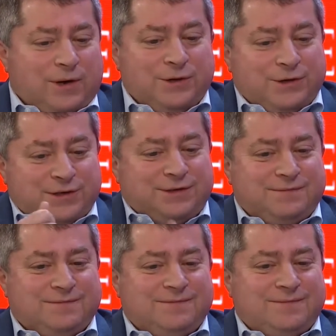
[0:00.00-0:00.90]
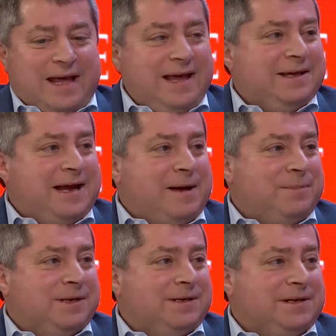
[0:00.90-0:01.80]
you just, hey, it
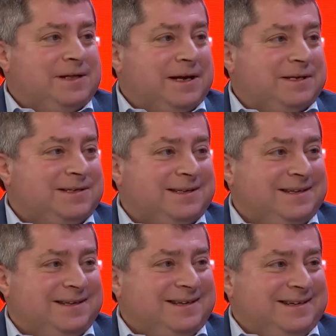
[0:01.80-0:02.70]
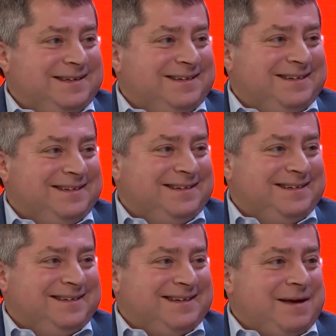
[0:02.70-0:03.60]
happened, it clicked,
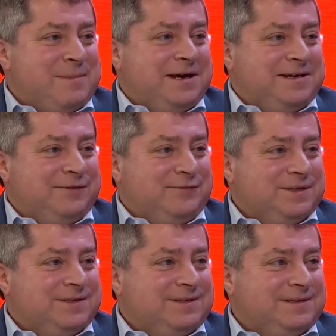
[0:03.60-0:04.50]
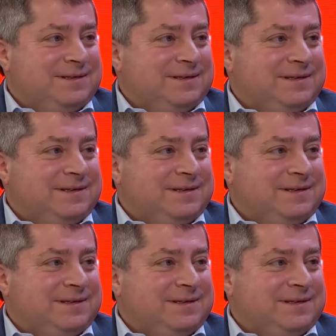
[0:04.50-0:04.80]
I made a difference?